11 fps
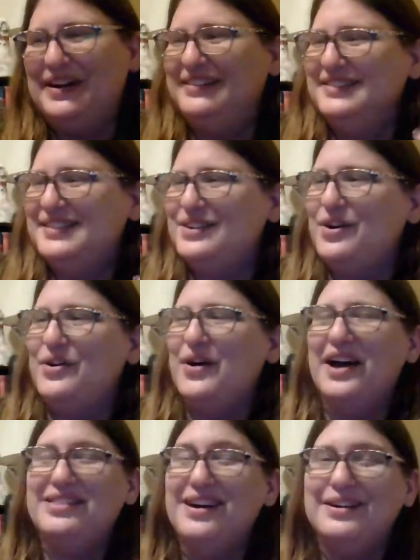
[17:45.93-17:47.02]
So I
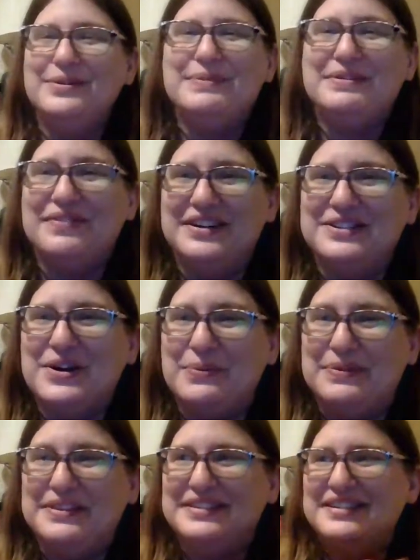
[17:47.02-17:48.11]
thought it would be fun to
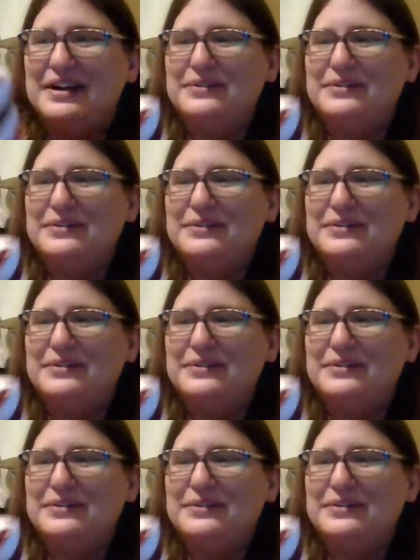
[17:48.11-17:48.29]
open this now.